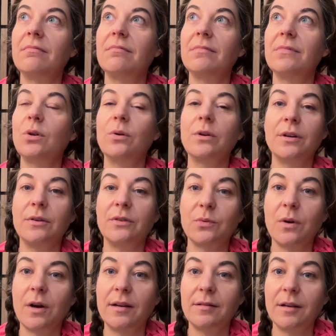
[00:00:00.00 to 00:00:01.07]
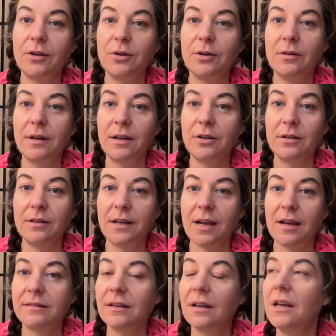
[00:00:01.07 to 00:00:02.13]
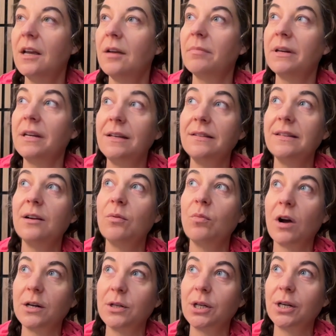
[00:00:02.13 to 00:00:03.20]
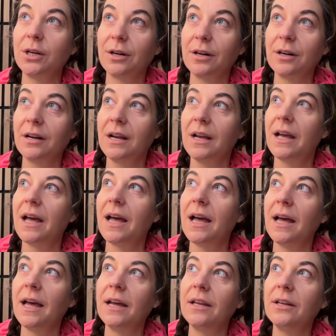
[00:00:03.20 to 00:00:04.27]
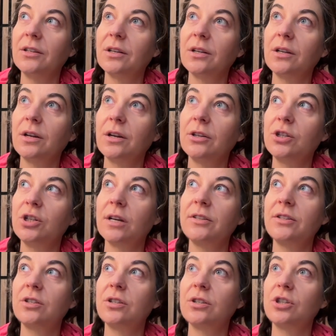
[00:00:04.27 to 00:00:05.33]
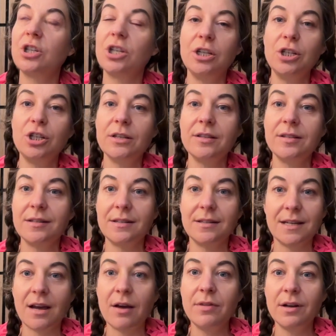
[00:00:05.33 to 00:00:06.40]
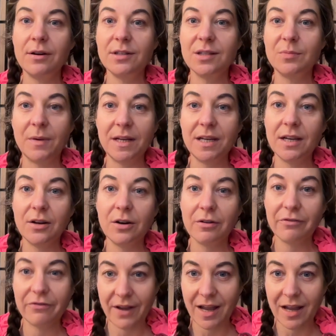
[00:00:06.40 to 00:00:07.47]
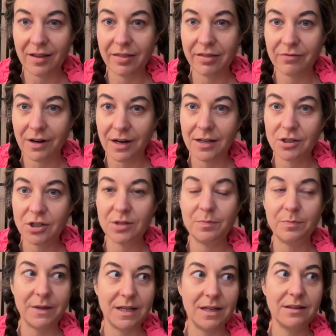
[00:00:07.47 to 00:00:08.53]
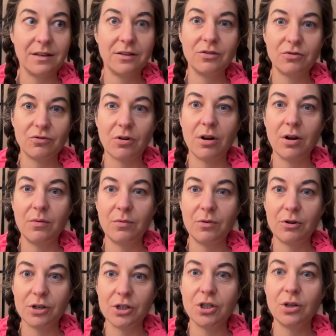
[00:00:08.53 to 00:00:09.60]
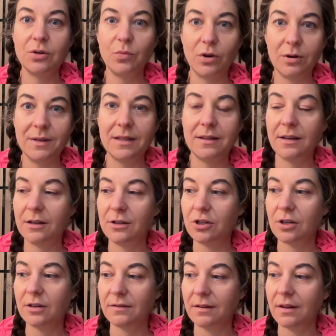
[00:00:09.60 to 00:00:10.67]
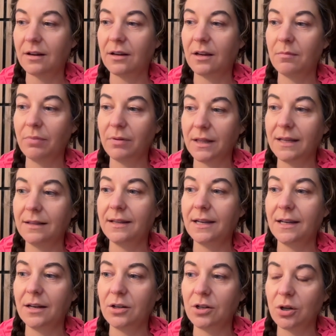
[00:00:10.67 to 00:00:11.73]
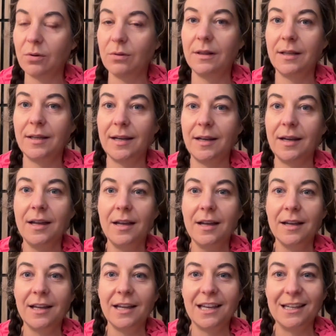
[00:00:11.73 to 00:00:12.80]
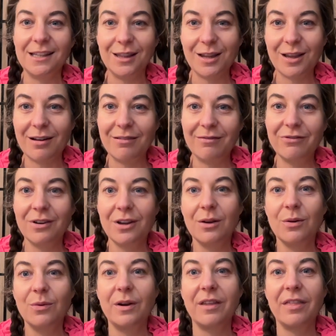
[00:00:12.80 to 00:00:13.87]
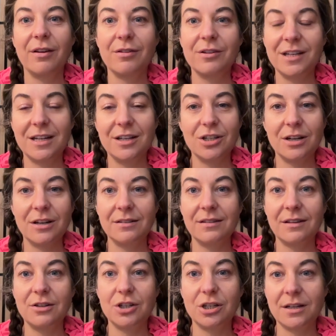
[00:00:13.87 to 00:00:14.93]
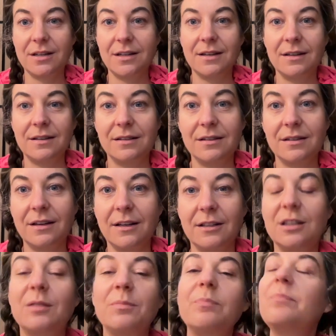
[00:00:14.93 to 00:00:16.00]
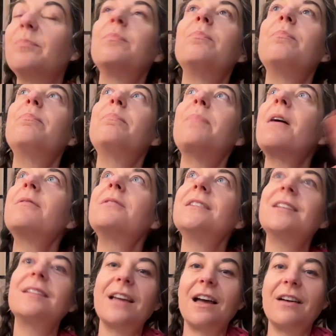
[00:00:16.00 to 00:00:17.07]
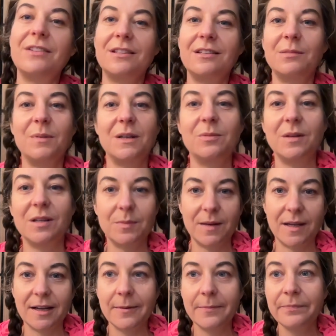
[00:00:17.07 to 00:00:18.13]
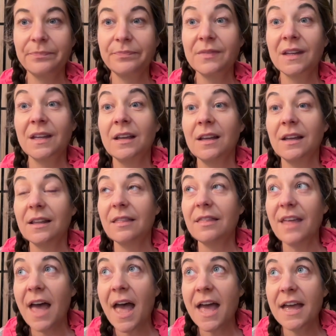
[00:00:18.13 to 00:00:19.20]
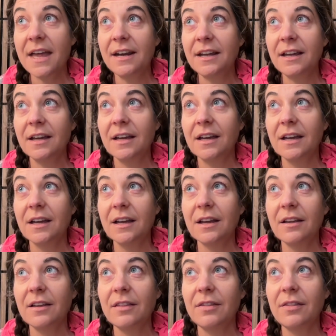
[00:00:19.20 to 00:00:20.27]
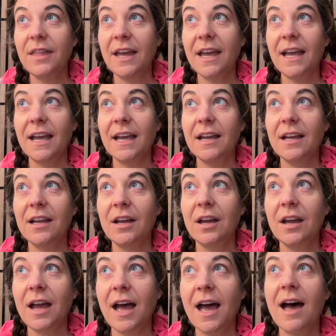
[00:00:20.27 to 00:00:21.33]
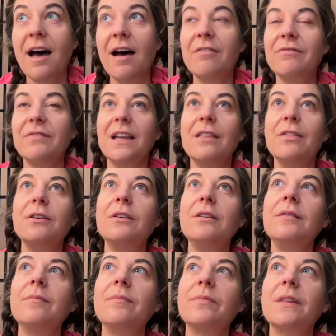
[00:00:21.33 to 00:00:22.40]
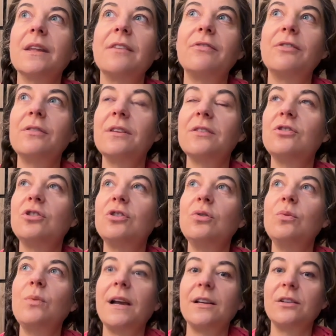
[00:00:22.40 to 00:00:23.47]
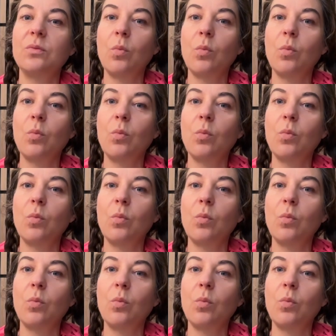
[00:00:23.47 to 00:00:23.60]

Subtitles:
Lord knows why. I couldn't guess. But he's there watching her, and she's just down there speaking her faith, right? Just being this strong Christian woman that is just completely and totally in love with her teachings that she is expounding to the heavens. Speak, speak, speak. Then they have I've heard this two ways.